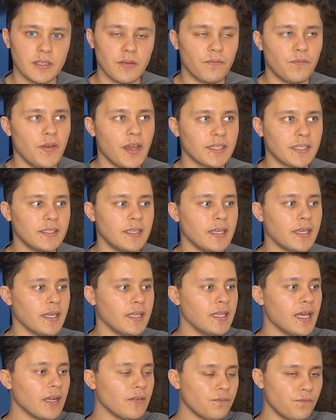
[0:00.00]
The fact that they
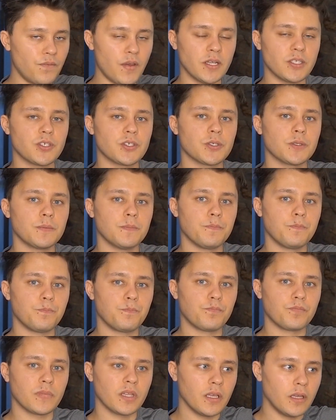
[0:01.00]
cannot fetch
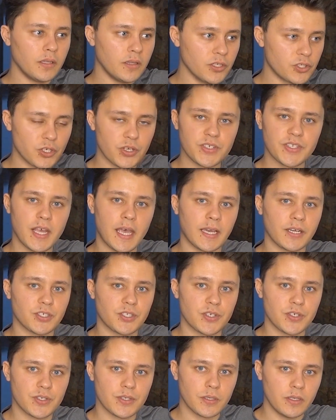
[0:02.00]
the
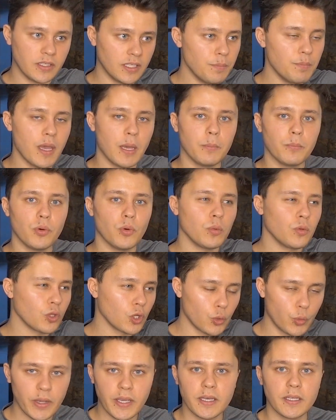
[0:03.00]
transactions in the mempool
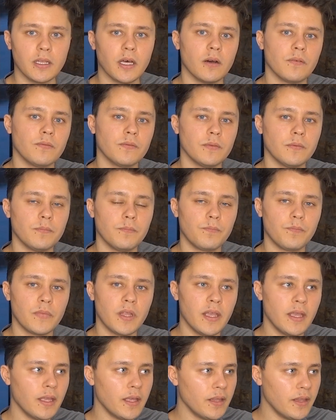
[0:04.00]
quick enough,
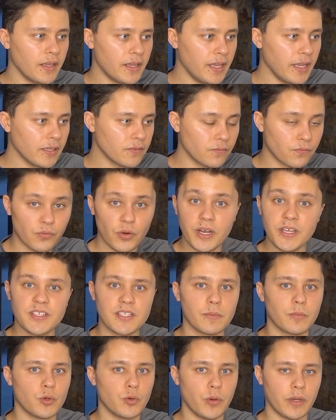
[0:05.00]
they can't phrase
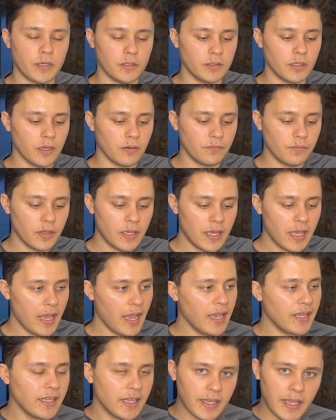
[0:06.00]
them quick enough,
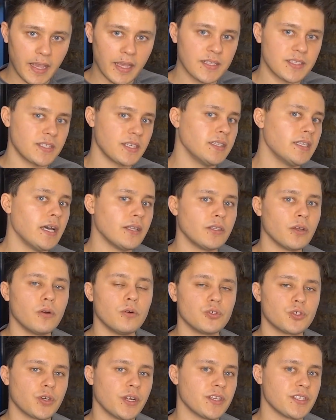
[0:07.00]
and they can't send out their
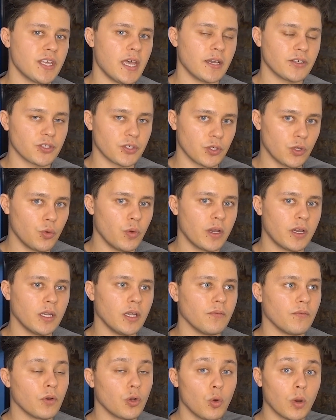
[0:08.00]
own transaction quick
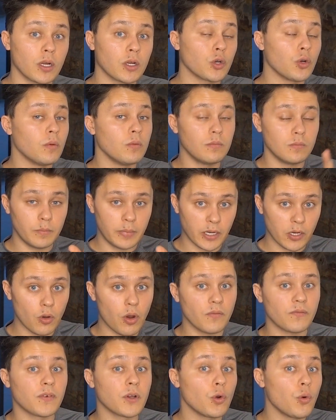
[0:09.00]
enough or better
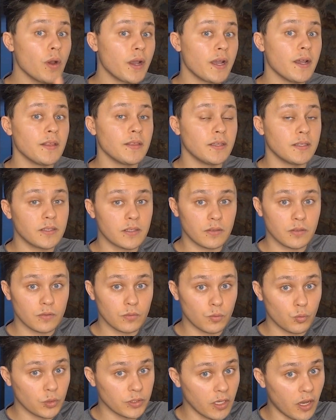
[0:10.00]
off quicker than
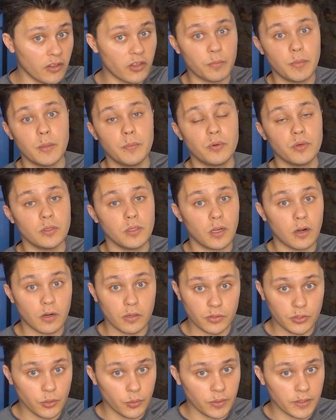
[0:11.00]
what other people are
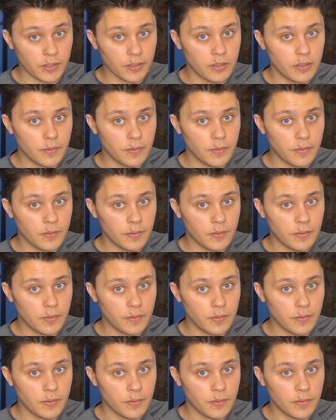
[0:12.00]
doing